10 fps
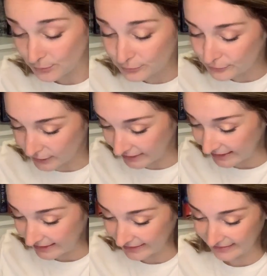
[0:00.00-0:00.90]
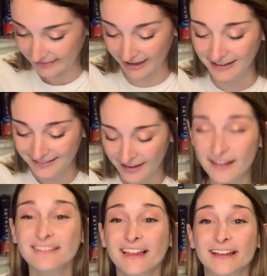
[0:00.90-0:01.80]
really
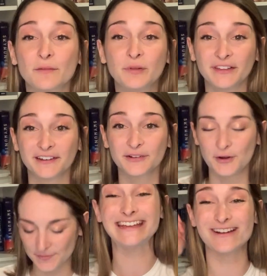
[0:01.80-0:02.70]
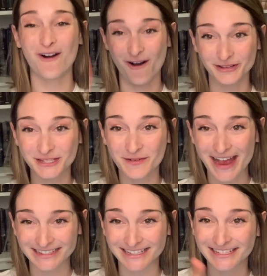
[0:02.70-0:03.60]
like political. It also
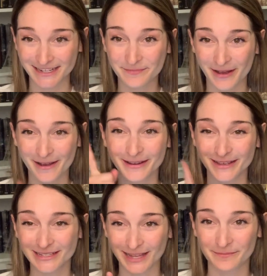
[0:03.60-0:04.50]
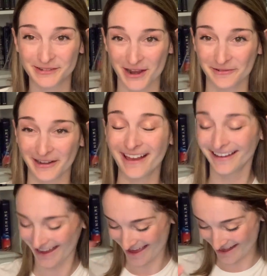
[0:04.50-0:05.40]
has a steampunk subgenre,
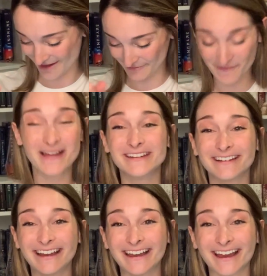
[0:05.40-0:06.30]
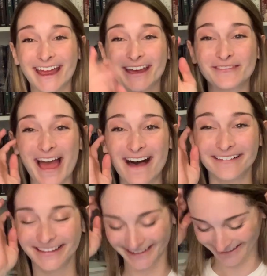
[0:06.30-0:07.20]
and I'm wondering if
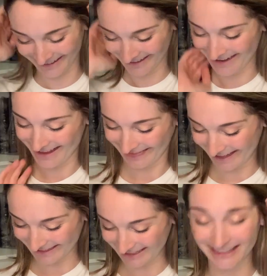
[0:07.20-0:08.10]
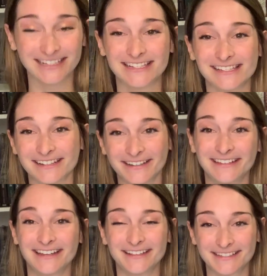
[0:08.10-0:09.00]
Alan thinks that this is a
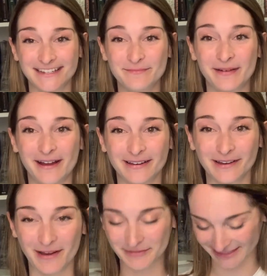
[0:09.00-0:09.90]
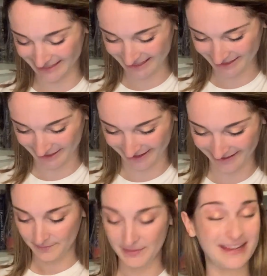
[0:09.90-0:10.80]
good steampunk representation,
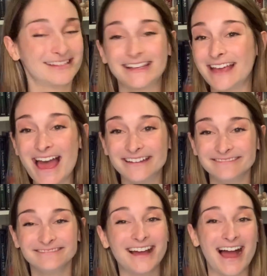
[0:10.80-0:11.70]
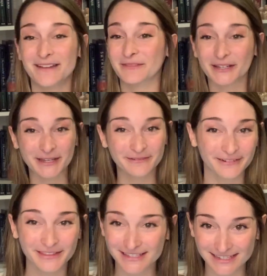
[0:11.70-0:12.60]
because again, I'm looking
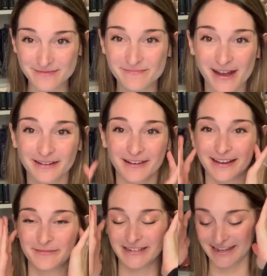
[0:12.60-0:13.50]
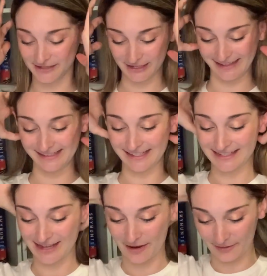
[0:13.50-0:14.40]
for the steampunk recommendations,
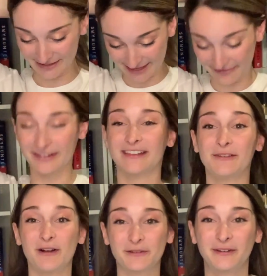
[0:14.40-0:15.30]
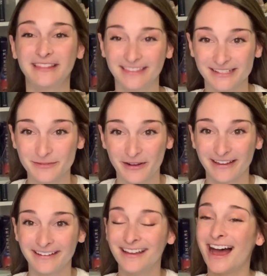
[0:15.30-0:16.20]
so definitely want to read this
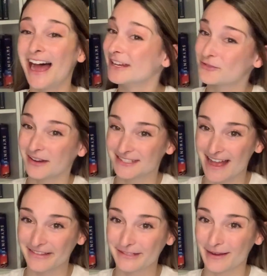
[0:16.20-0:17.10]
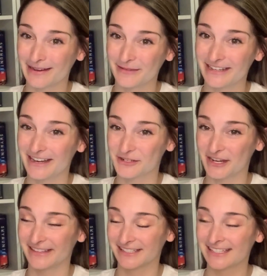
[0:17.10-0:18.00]
one. I trust Alan's
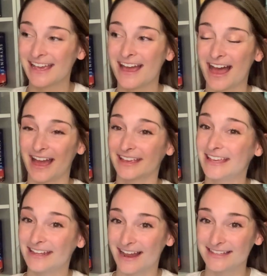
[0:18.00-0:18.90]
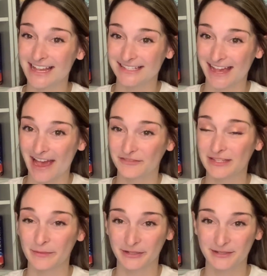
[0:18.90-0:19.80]
recommendations. He and I tend to have
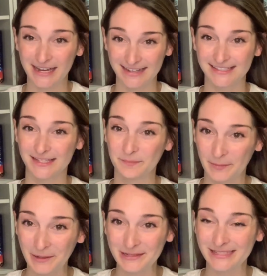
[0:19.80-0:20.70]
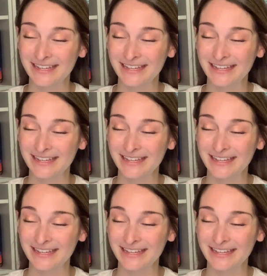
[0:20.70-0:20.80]
similar tastes in books,